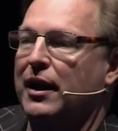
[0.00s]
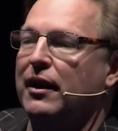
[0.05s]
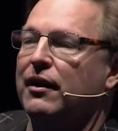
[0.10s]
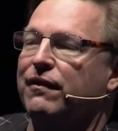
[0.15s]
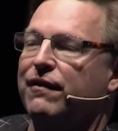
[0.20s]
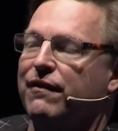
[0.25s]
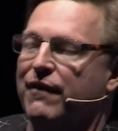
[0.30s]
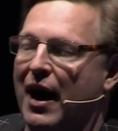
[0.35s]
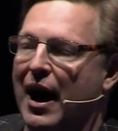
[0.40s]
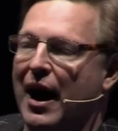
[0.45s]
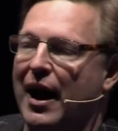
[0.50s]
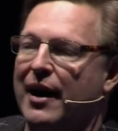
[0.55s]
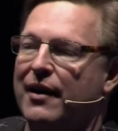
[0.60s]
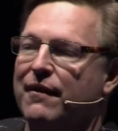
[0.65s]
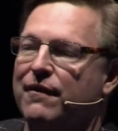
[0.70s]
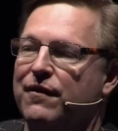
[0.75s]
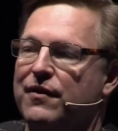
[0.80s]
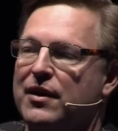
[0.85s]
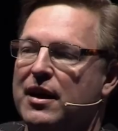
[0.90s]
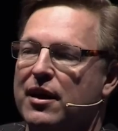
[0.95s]
to
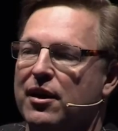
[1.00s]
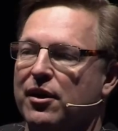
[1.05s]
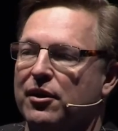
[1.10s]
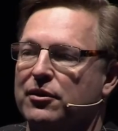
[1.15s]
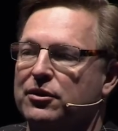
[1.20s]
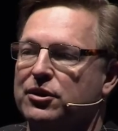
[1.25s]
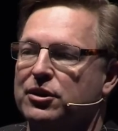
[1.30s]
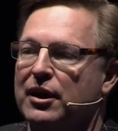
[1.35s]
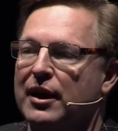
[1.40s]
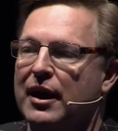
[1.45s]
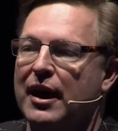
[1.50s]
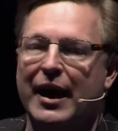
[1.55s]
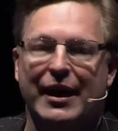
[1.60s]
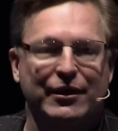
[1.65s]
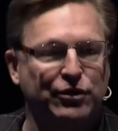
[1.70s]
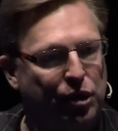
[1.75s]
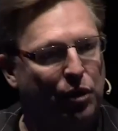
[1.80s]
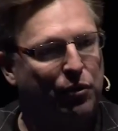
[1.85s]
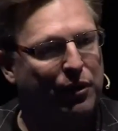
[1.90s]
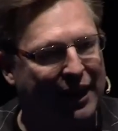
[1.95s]
five years. And
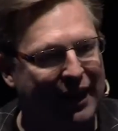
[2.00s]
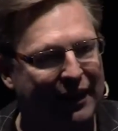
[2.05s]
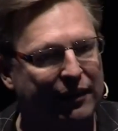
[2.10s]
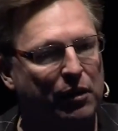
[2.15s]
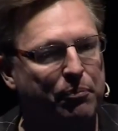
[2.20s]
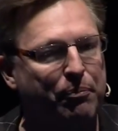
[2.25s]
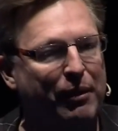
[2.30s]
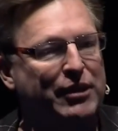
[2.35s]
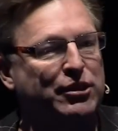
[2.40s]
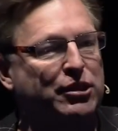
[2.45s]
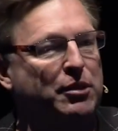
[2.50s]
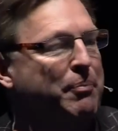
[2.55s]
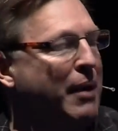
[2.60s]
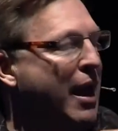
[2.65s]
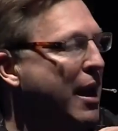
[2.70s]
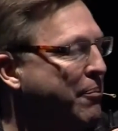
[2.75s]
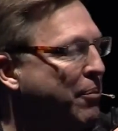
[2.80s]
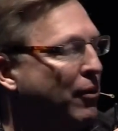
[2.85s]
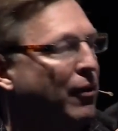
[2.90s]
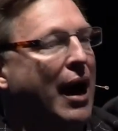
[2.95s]
so get the piece of
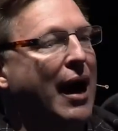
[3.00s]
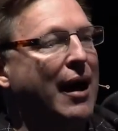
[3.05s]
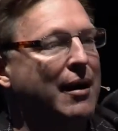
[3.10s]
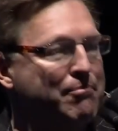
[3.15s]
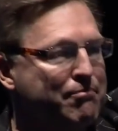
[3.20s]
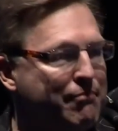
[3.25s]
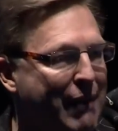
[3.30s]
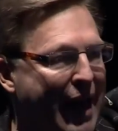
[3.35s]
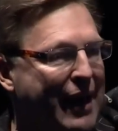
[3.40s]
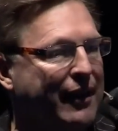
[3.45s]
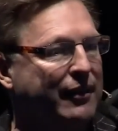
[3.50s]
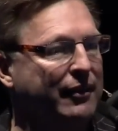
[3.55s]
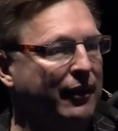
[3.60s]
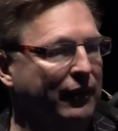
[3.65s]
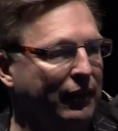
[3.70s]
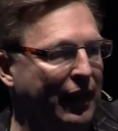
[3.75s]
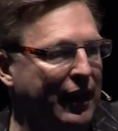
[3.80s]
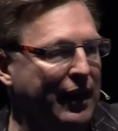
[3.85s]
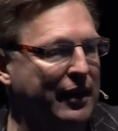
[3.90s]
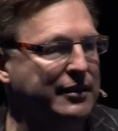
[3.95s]
paper out, make the
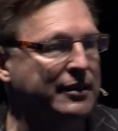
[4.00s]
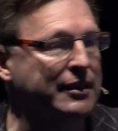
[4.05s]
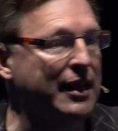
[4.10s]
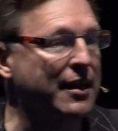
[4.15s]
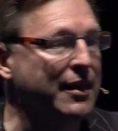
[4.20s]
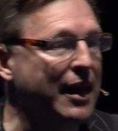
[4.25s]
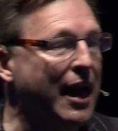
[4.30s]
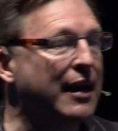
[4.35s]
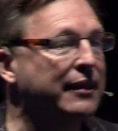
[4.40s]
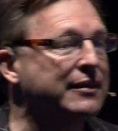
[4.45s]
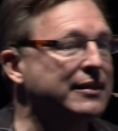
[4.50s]
list, and then